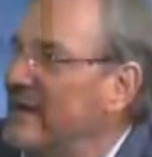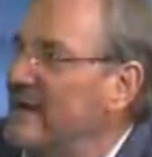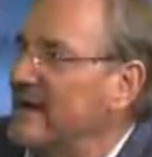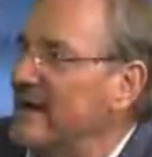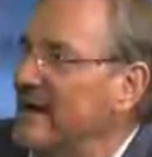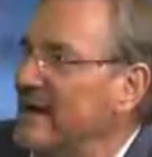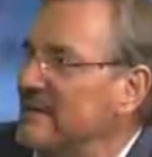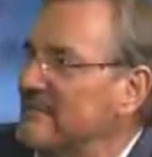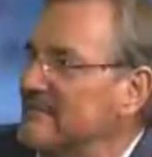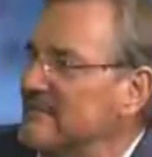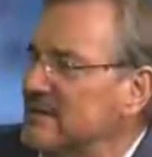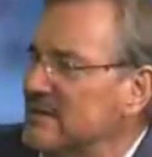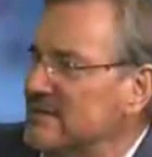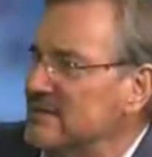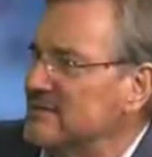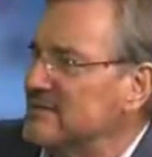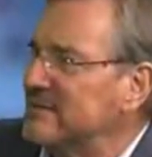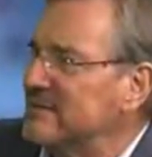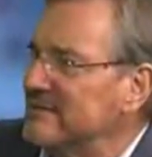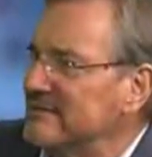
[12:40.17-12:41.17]
and
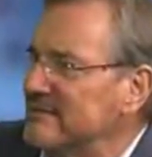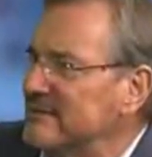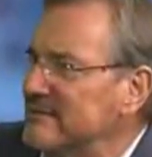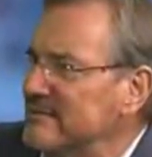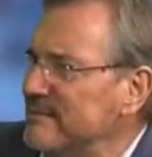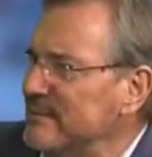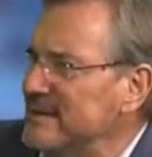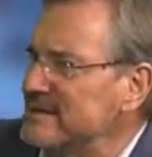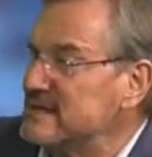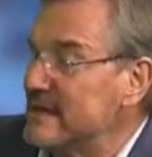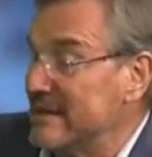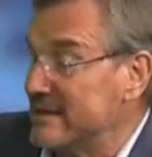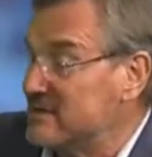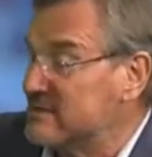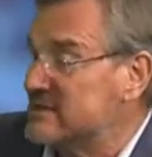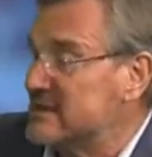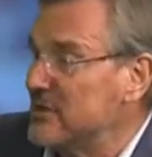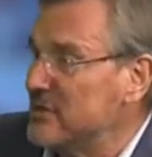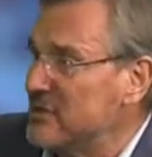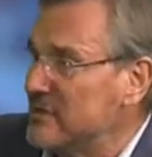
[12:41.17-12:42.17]

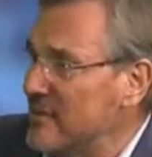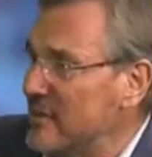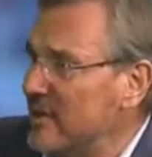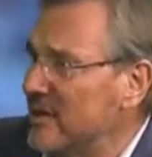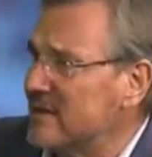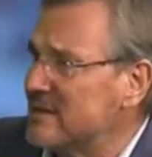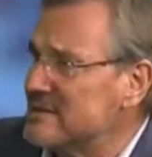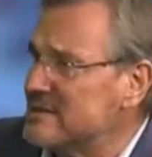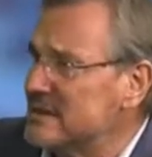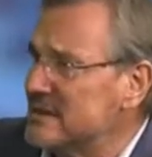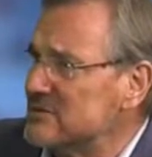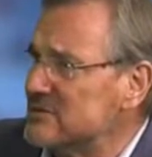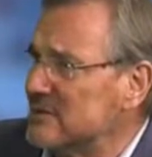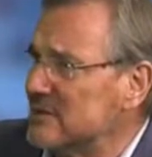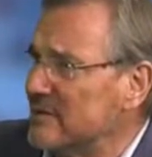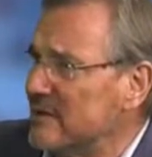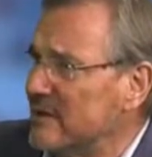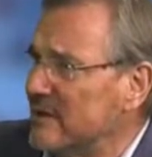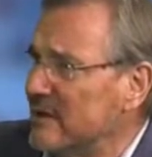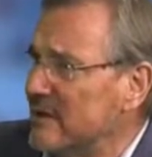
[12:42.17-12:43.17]
South America,
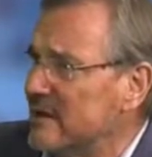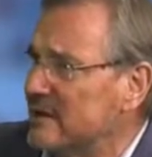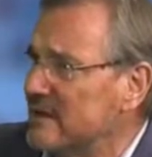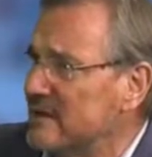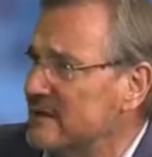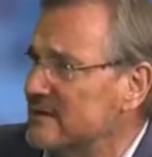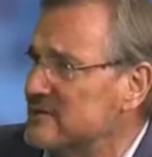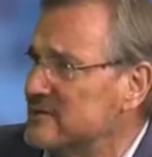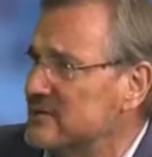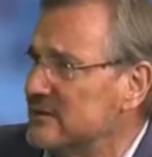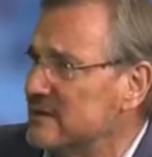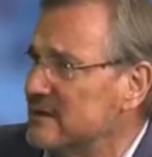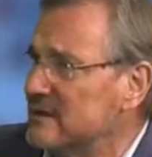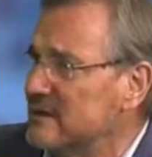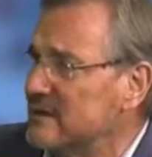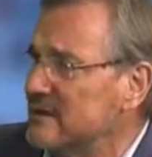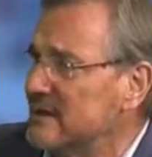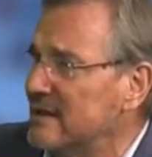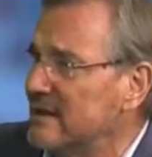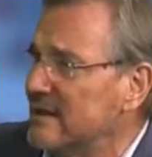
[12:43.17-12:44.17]
Central America
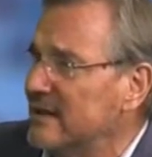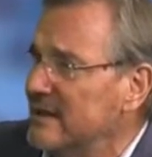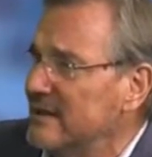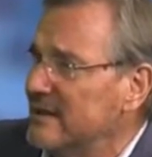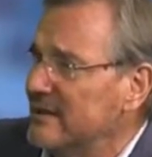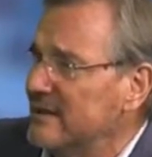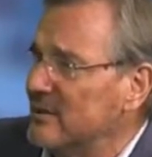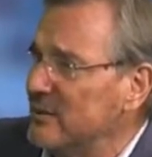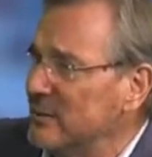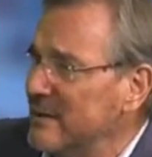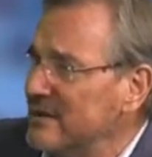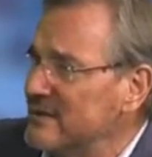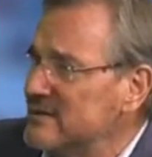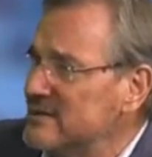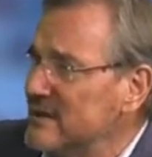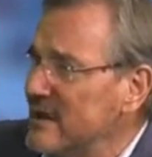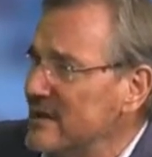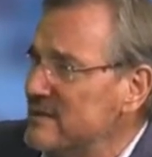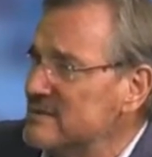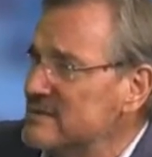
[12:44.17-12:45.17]
during the winter
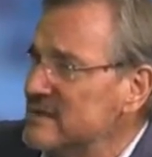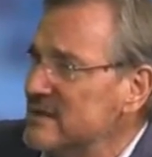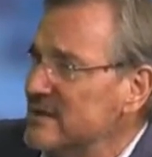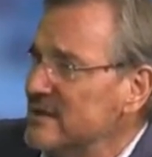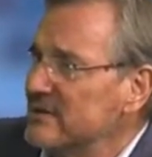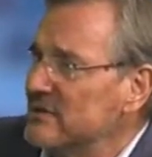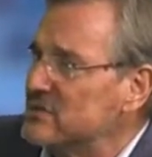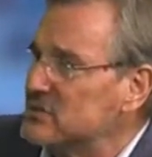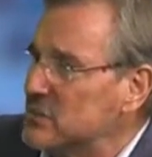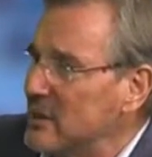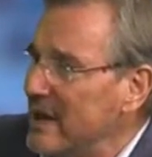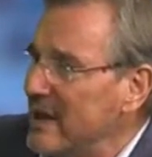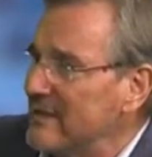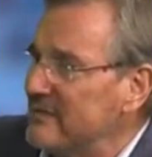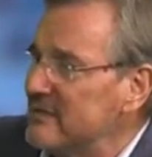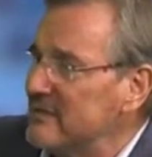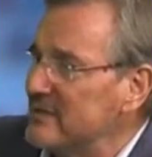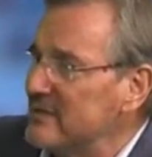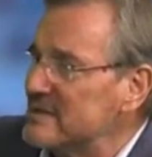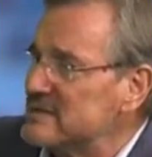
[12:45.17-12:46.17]
times. The
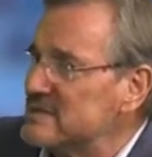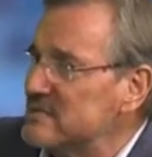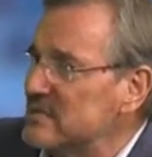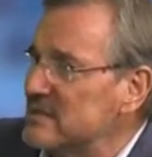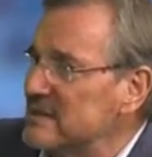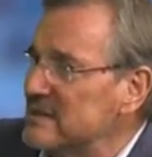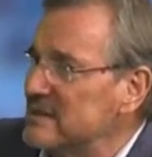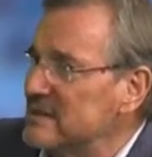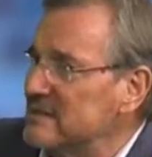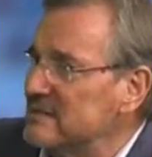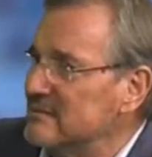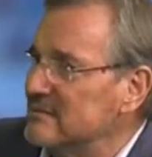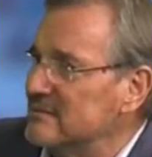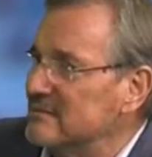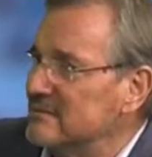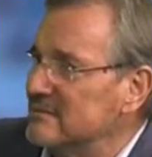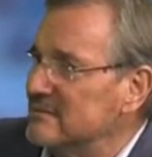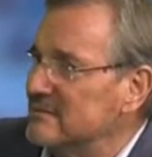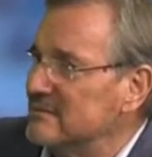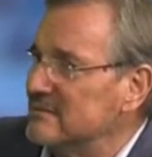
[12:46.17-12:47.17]
travel must be
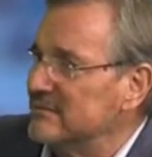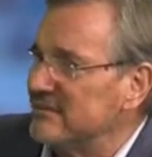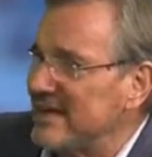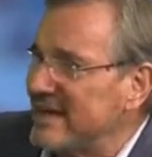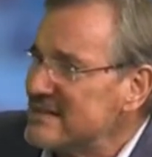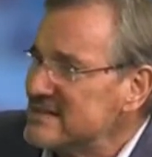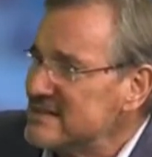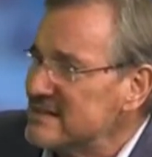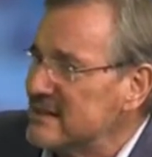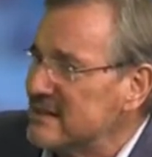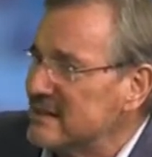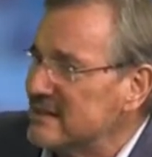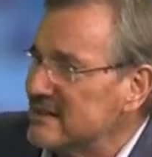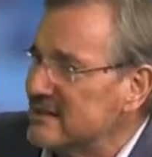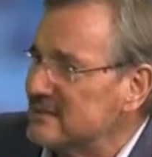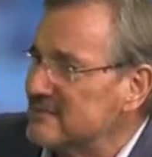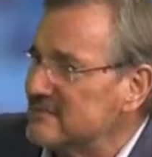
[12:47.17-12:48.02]
fascinating.